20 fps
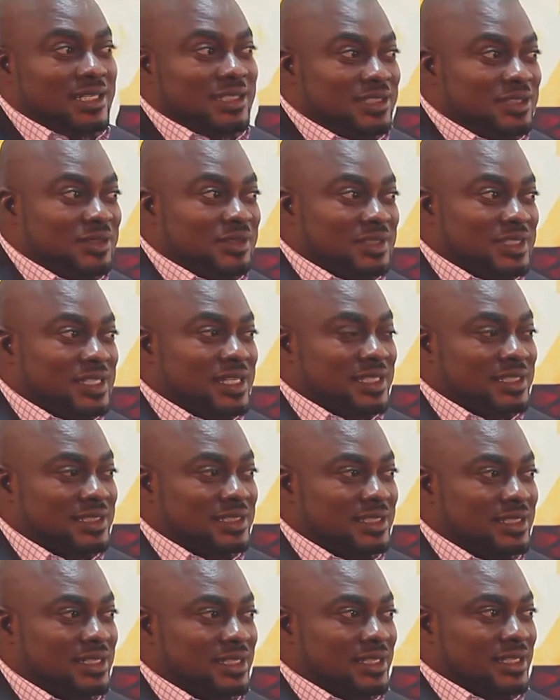and
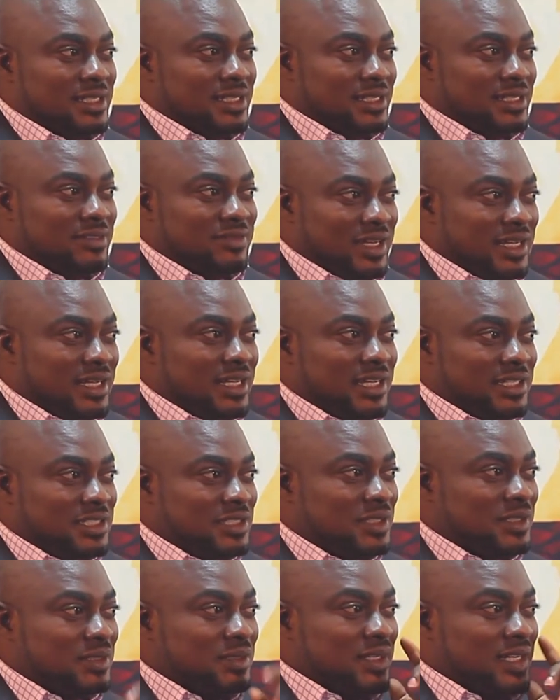success. Yeah, if that's I what get keeps
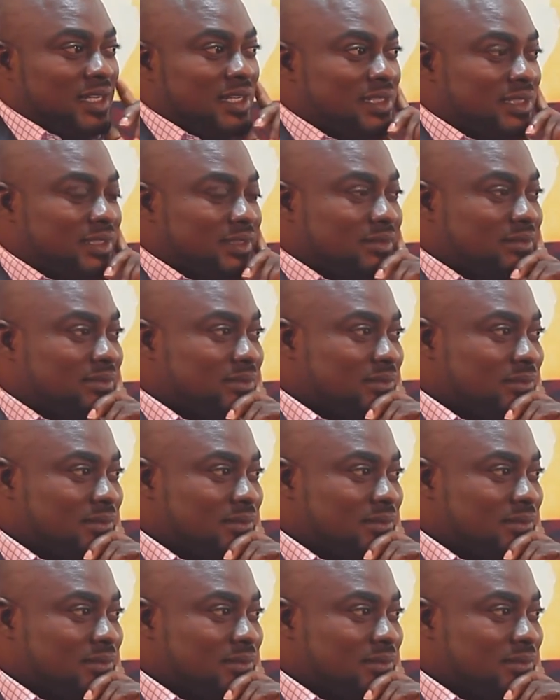you, correctly. you abreast,